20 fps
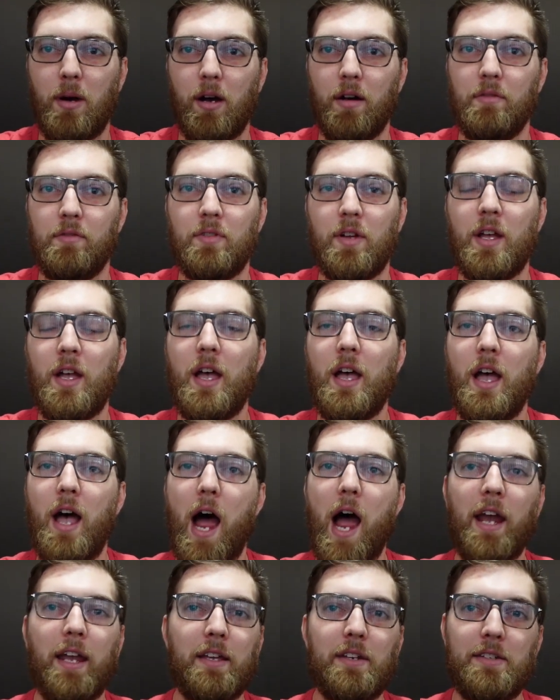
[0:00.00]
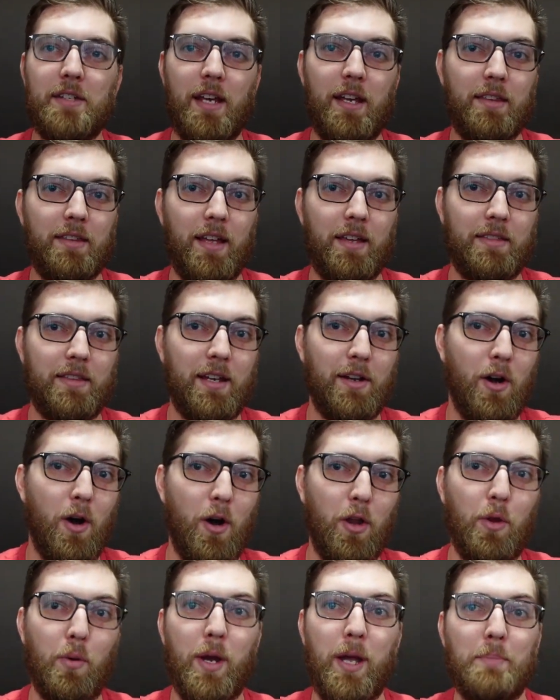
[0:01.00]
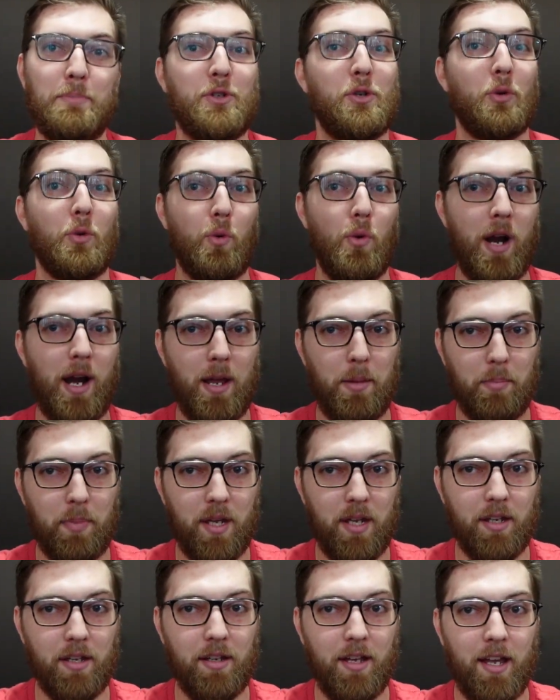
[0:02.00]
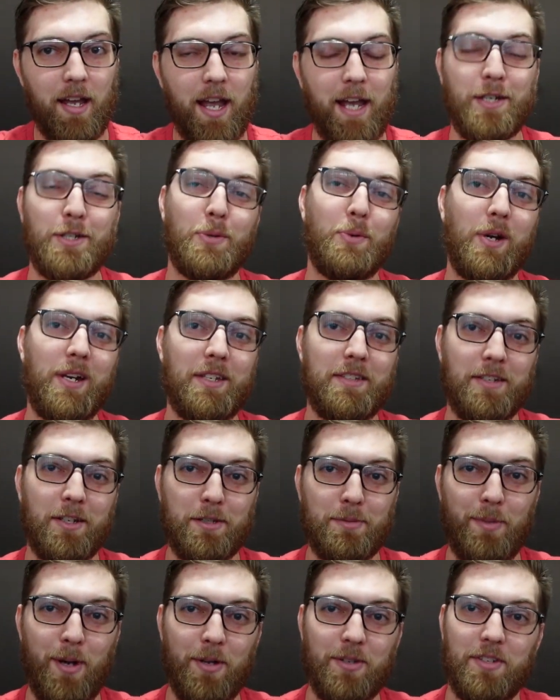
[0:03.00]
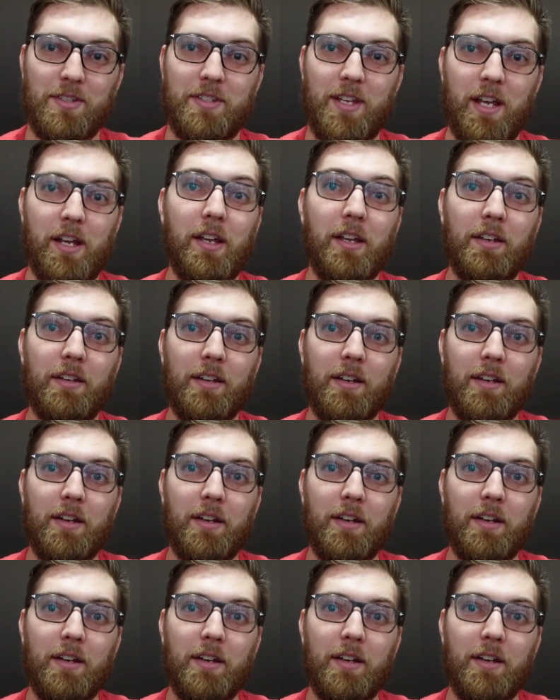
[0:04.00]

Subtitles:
of. I can take that thing all the way up to ramping at 26 balls a second.